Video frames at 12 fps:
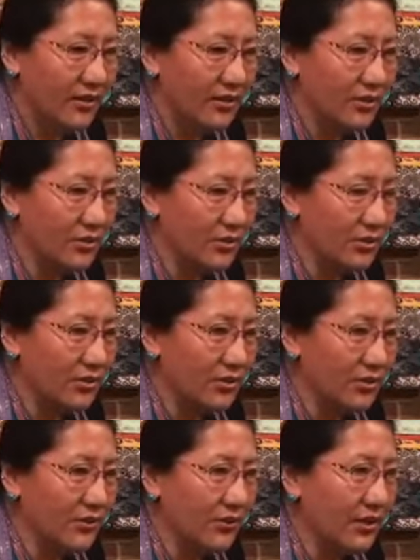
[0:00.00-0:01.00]
So
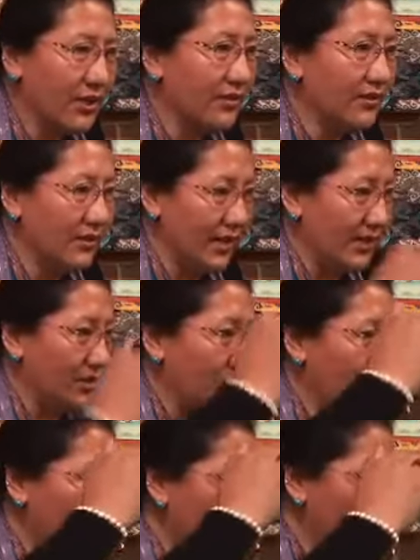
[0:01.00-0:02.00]
then that
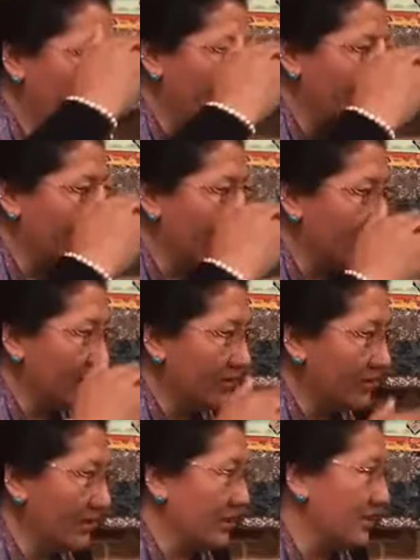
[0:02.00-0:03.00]
way we can
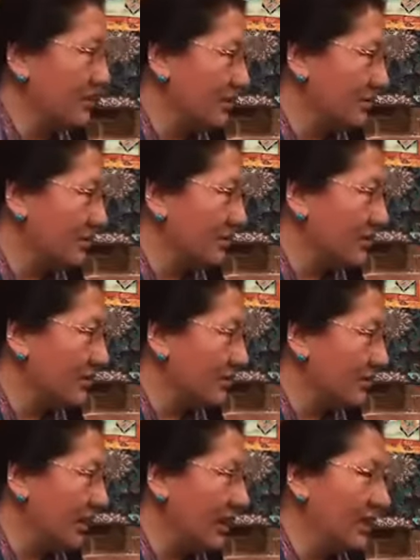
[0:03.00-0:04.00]
justice.
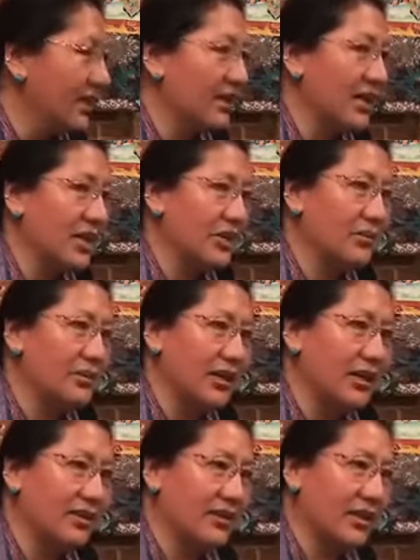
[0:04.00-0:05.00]
Any kind of
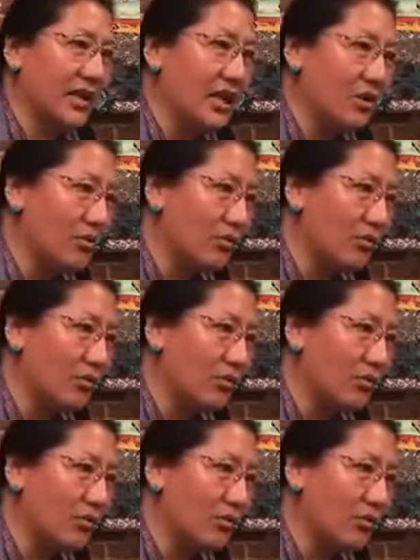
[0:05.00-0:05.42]
like the cow